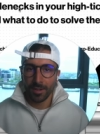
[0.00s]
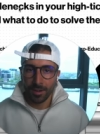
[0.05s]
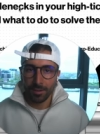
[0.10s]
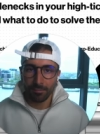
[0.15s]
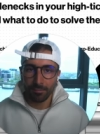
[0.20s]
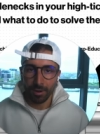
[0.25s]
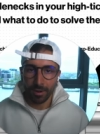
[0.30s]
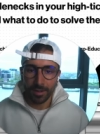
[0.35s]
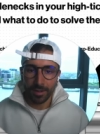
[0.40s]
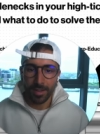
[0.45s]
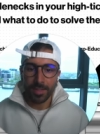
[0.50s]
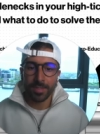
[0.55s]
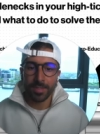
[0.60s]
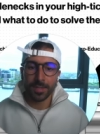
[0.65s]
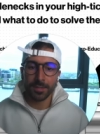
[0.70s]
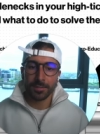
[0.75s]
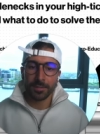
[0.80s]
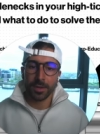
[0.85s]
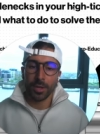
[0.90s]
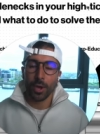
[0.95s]
Right, in
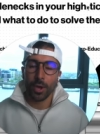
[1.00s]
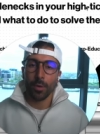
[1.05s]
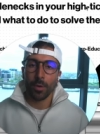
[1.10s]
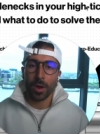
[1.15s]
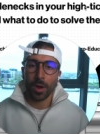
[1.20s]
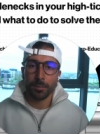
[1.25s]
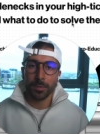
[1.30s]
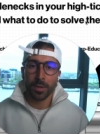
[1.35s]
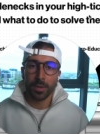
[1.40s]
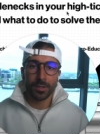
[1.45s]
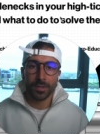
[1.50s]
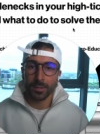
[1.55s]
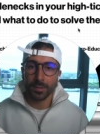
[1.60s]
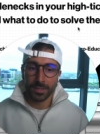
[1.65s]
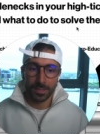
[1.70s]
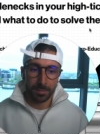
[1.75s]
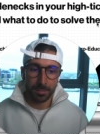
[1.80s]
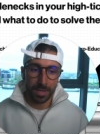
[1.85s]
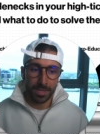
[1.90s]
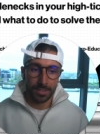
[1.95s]
this video, I'm going to
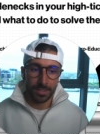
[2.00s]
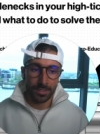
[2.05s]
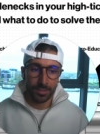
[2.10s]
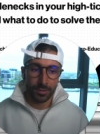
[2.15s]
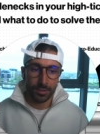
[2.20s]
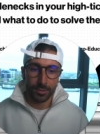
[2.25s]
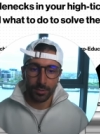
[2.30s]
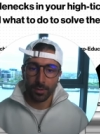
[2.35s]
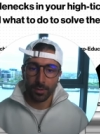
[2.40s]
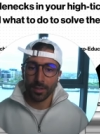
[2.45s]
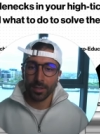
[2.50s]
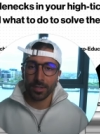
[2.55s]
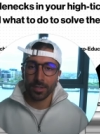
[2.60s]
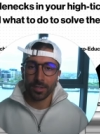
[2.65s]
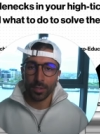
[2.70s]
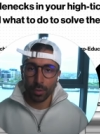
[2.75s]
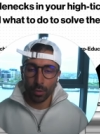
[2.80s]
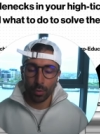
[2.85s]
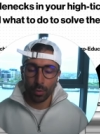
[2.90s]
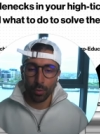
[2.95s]
explain to you the
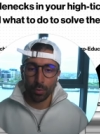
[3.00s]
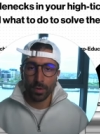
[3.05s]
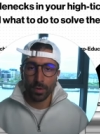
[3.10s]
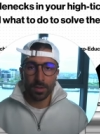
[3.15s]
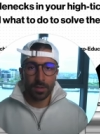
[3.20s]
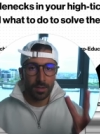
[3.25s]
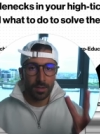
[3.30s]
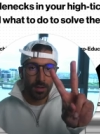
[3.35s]
two